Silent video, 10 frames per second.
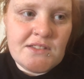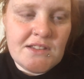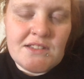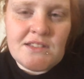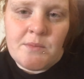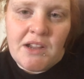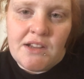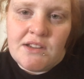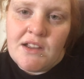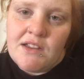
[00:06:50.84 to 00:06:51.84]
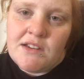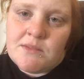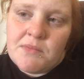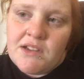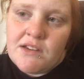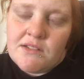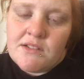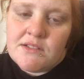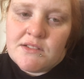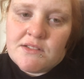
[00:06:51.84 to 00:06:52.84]
just a pain you can't explain,
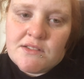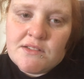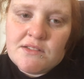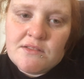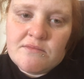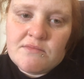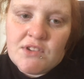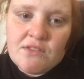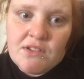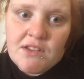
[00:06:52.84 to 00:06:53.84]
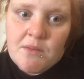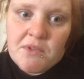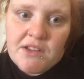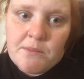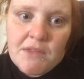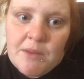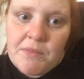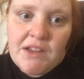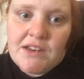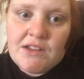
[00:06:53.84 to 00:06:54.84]
because it's not really
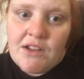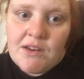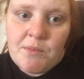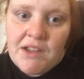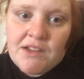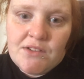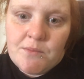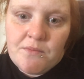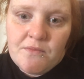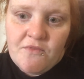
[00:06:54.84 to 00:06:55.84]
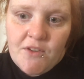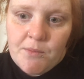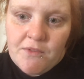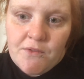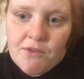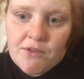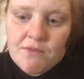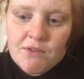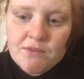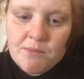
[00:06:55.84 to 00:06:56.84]
any kind of pain you've felt before if
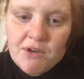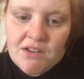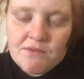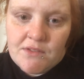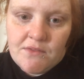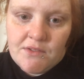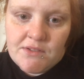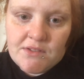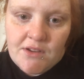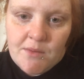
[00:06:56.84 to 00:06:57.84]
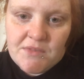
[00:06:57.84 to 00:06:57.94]
you're pregnant for the first time.